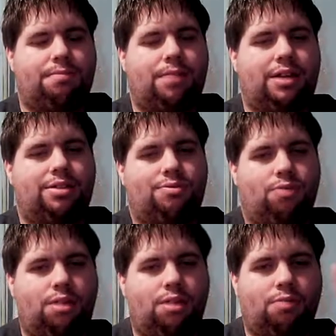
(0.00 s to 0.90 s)
Might do
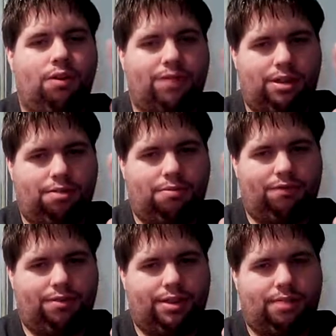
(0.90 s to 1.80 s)
one more video
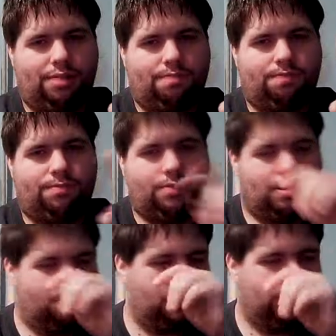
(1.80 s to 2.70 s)
before then,
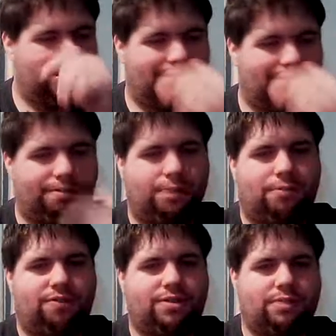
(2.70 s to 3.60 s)
because some
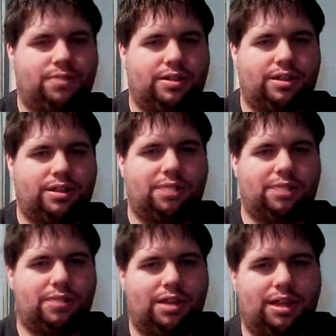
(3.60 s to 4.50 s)
people, for some reason,
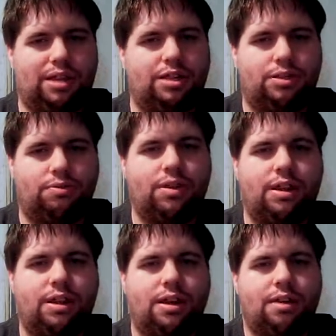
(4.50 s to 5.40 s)
seem to think I need to
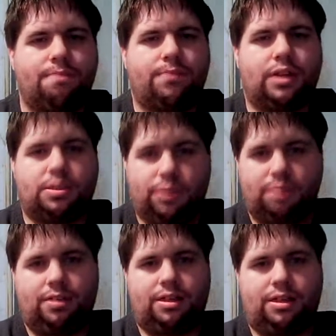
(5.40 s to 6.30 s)

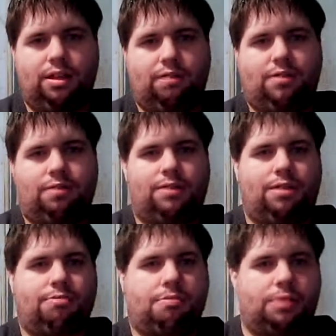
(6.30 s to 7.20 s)
explain myself, and if
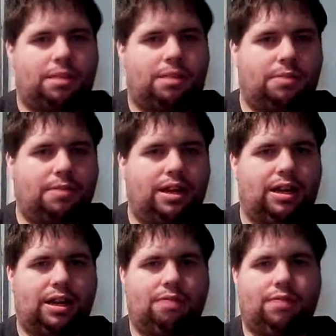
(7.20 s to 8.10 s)
enough people keep
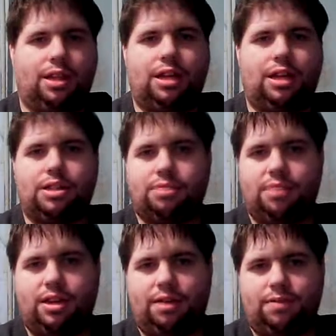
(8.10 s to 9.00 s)
demanding it, well, I just
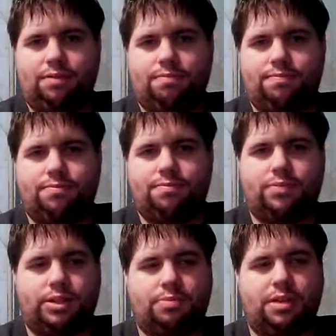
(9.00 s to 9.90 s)
might have to,
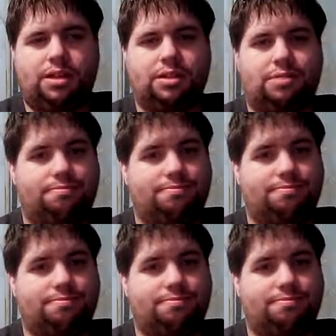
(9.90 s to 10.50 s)
just because.